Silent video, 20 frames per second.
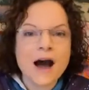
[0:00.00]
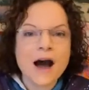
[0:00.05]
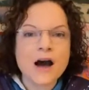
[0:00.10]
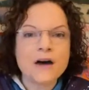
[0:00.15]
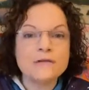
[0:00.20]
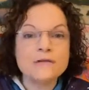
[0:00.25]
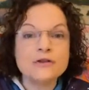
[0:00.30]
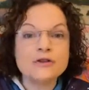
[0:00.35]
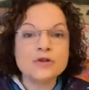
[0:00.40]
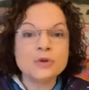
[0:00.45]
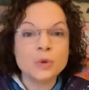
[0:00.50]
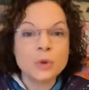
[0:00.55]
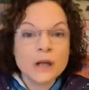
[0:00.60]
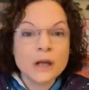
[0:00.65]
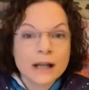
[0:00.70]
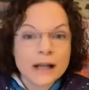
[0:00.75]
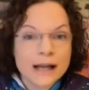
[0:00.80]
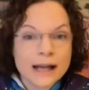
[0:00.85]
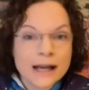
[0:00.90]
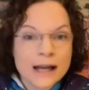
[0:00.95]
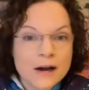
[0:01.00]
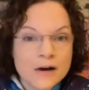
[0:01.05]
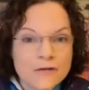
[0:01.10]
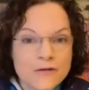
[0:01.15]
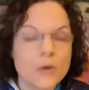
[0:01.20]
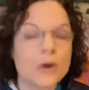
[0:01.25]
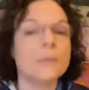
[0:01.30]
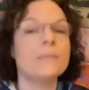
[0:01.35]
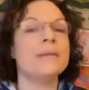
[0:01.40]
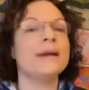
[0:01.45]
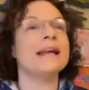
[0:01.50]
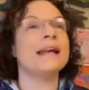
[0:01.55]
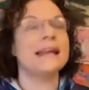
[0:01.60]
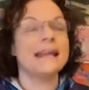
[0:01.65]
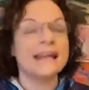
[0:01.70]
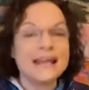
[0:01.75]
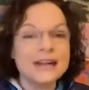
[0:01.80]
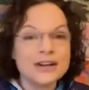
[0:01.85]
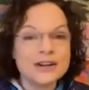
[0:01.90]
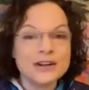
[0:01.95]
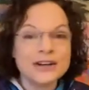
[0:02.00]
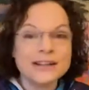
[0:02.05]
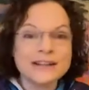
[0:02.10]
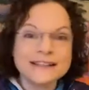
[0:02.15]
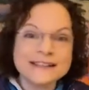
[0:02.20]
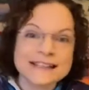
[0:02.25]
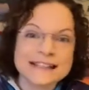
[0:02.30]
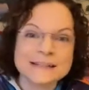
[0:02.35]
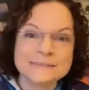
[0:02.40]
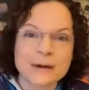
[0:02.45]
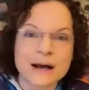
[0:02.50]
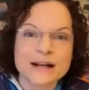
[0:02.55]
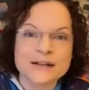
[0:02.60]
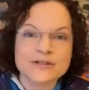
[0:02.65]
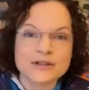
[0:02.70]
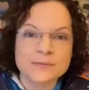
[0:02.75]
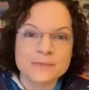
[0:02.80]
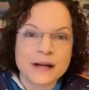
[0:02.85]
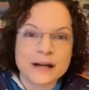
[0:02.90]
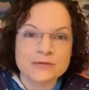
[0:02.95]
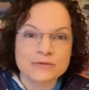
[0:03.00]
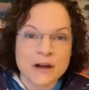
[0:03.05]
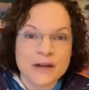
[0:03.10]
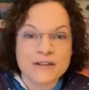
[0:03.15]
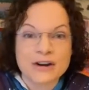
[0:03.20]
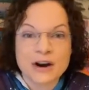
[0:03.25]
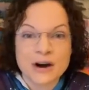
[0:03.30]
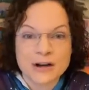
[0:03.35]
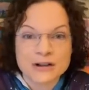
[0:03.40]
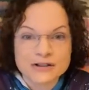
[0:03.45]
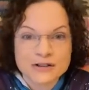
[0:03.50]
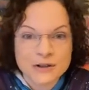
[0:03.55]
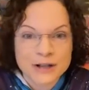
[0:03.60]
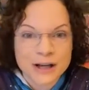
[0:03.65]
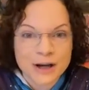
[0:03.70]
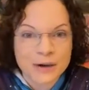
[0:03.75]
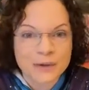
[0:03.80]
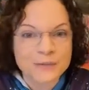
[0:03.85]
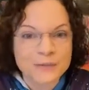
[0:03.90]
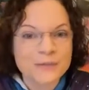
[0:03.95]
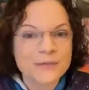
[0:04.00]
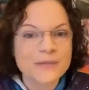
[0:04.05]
of Doodling for Beginners, sponsored by Driving Heart Studio.